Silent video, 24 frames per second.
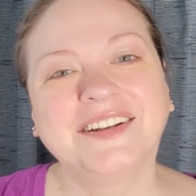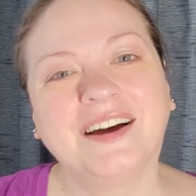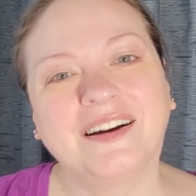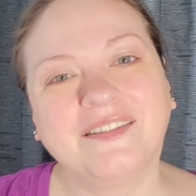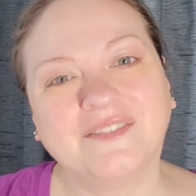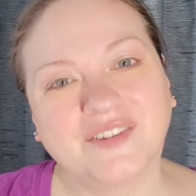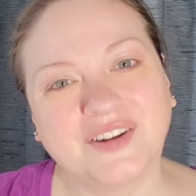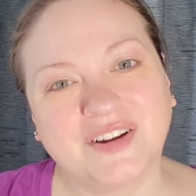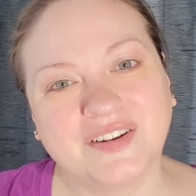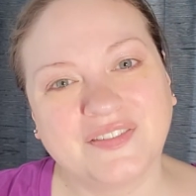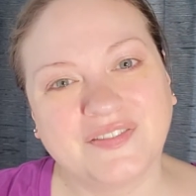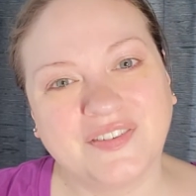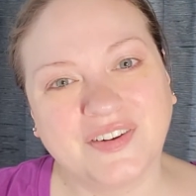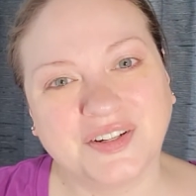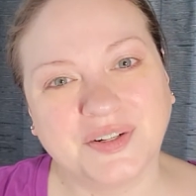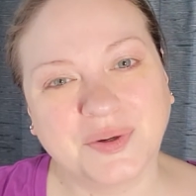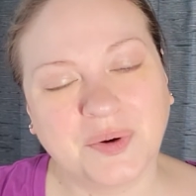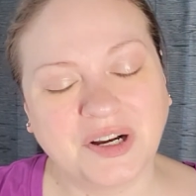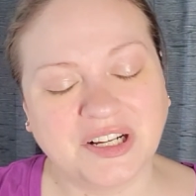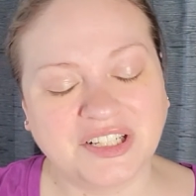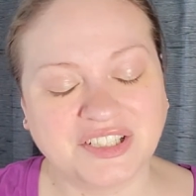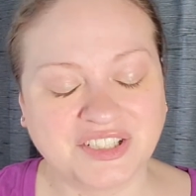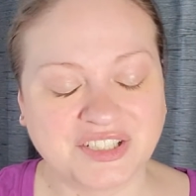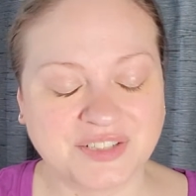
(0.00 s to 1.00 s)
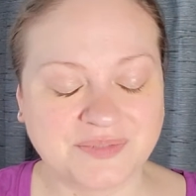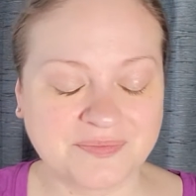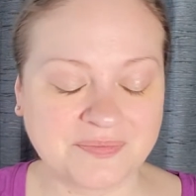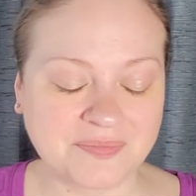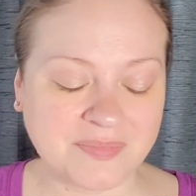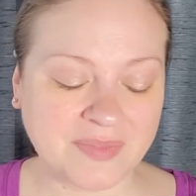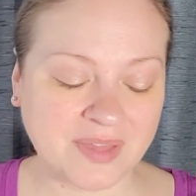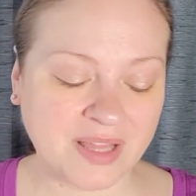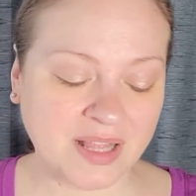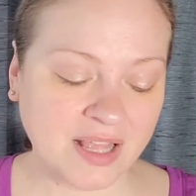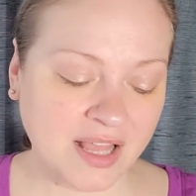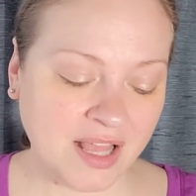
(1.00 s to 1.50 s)
not very fun to watch
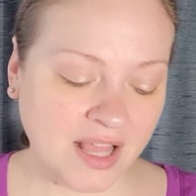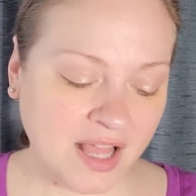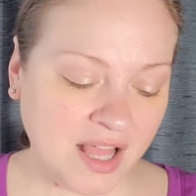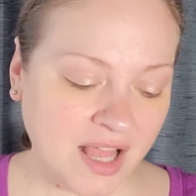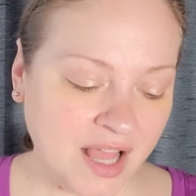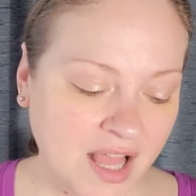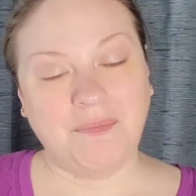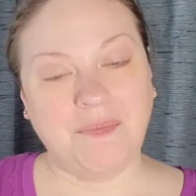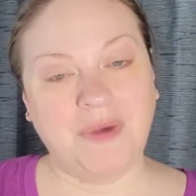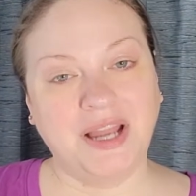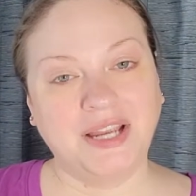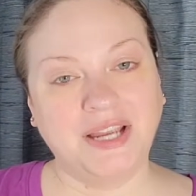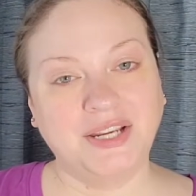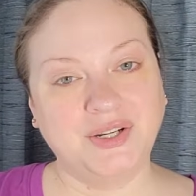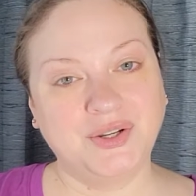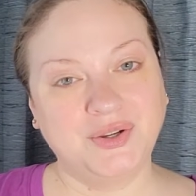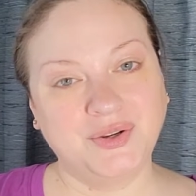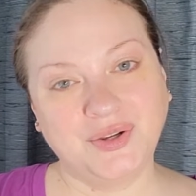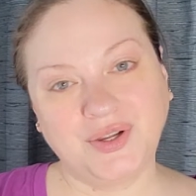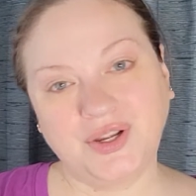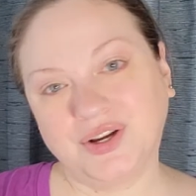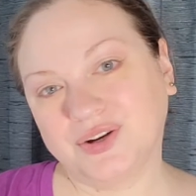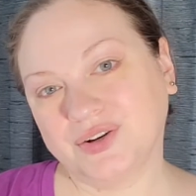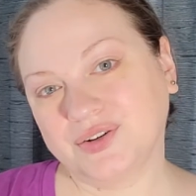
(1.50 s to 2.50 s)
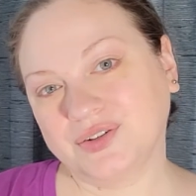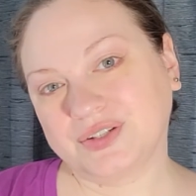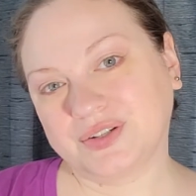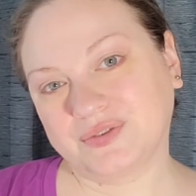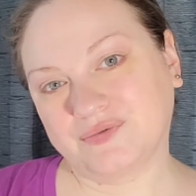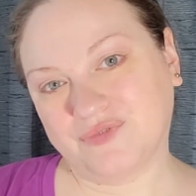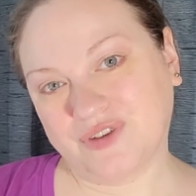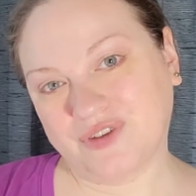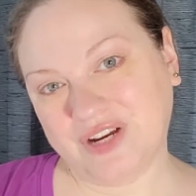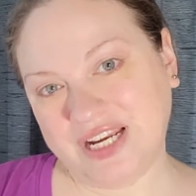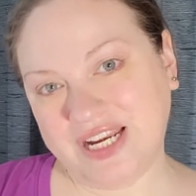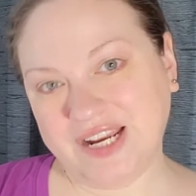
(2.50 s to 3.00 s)
my New Year's
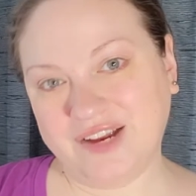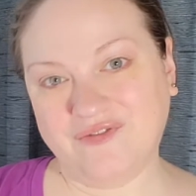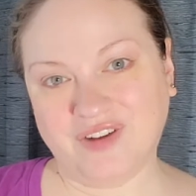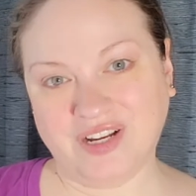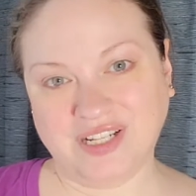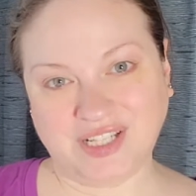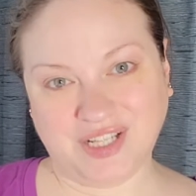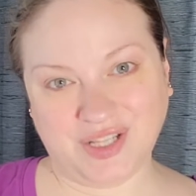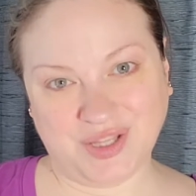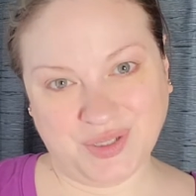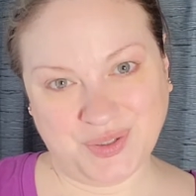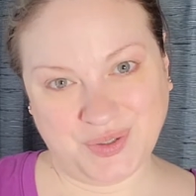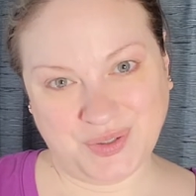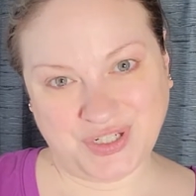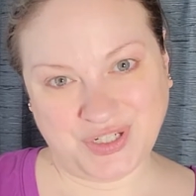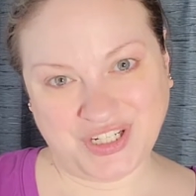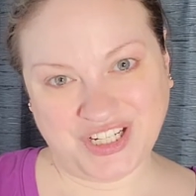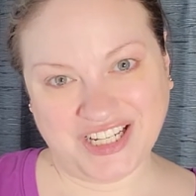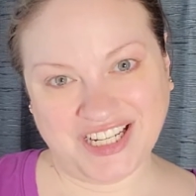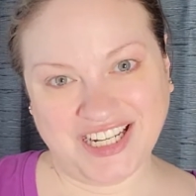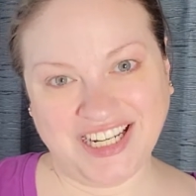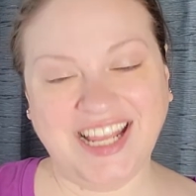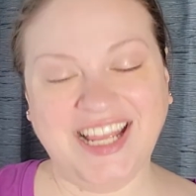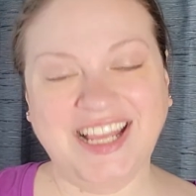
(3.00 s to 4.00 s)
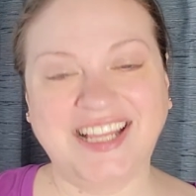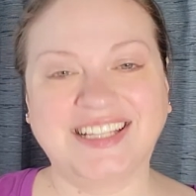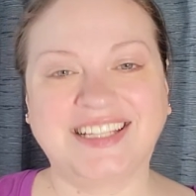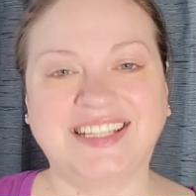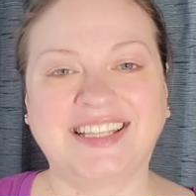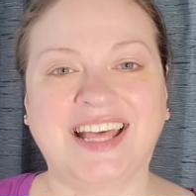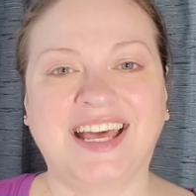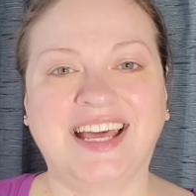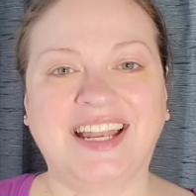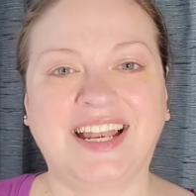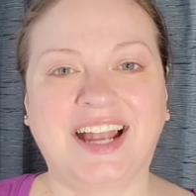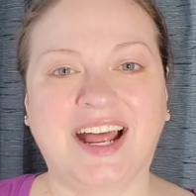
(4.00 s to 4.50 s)
reading resolution is
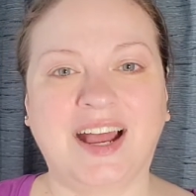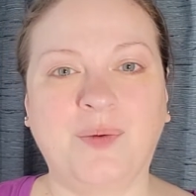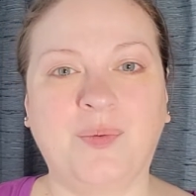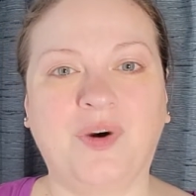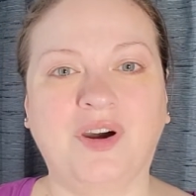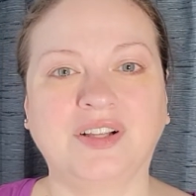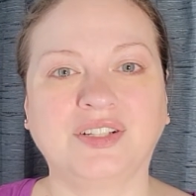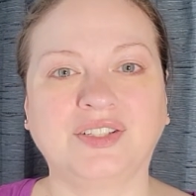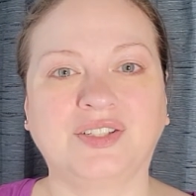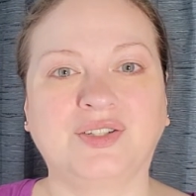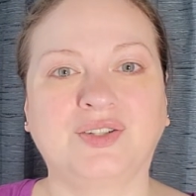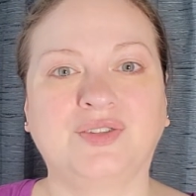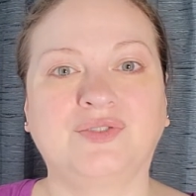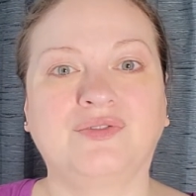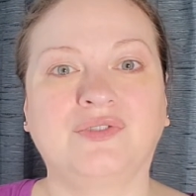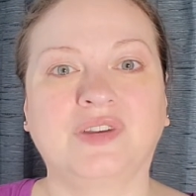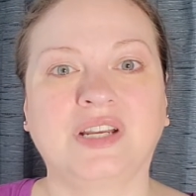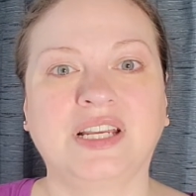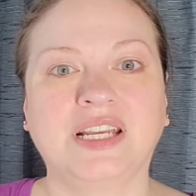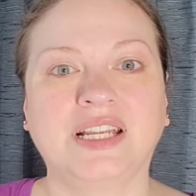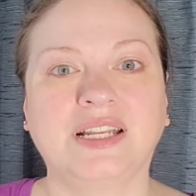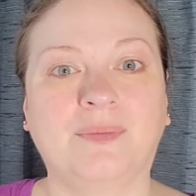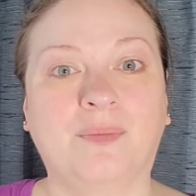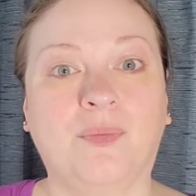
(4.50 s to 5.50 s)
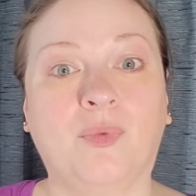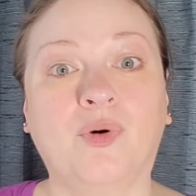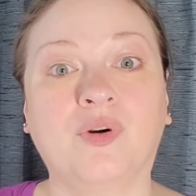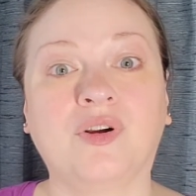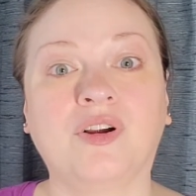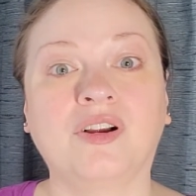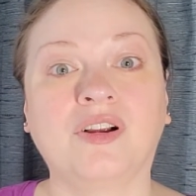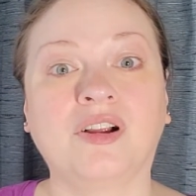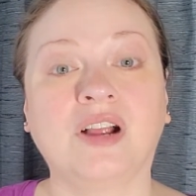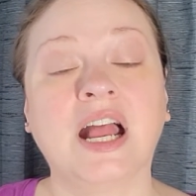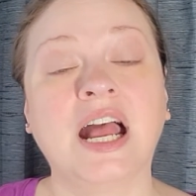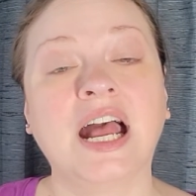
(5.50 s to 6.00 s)
that I want to read
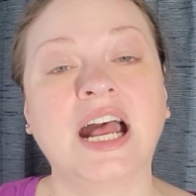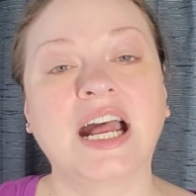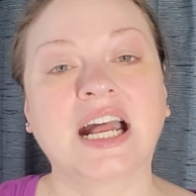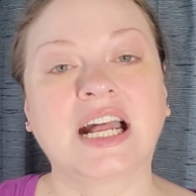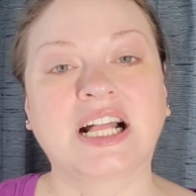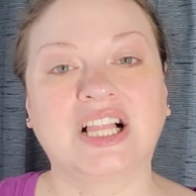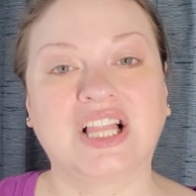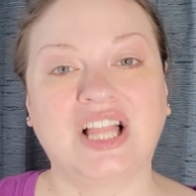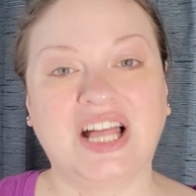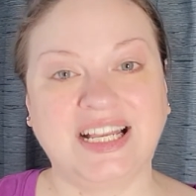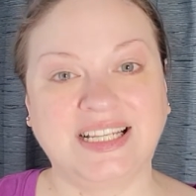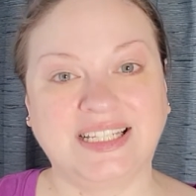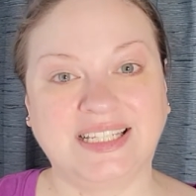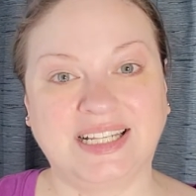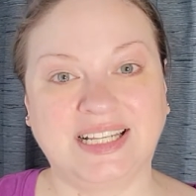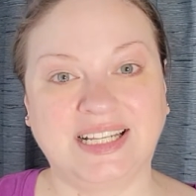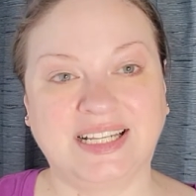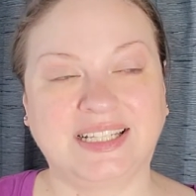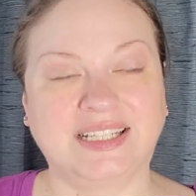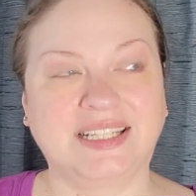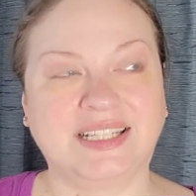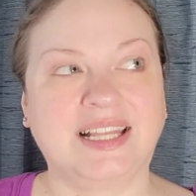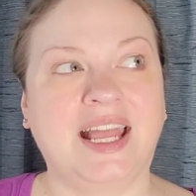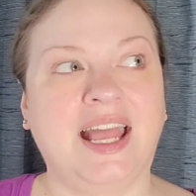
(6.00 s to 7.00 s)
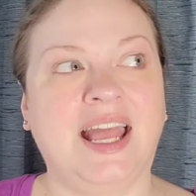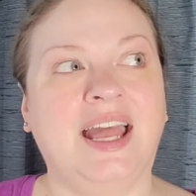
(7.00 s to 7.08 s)
more classics,